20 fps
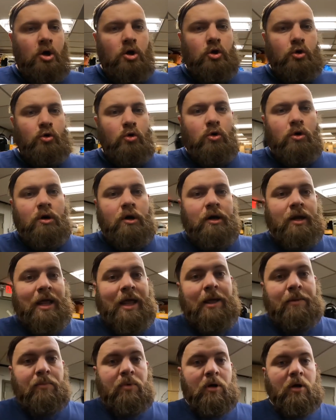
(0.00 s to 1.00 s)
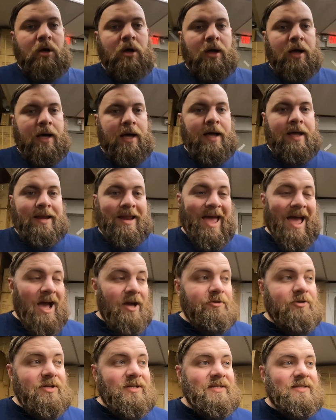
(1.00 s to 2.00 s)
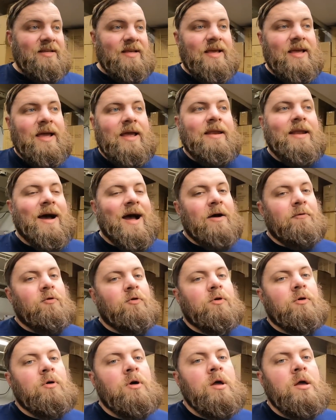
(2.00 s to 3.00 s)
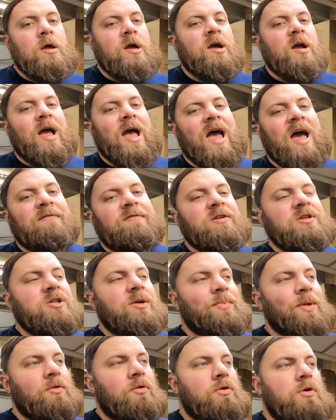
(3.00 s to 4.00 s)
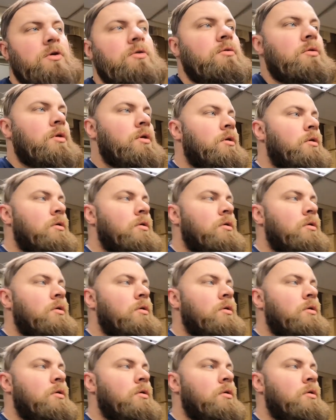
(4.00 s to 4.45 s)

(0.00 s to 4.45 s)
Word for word: your name and address, and I will have it shipped out to you.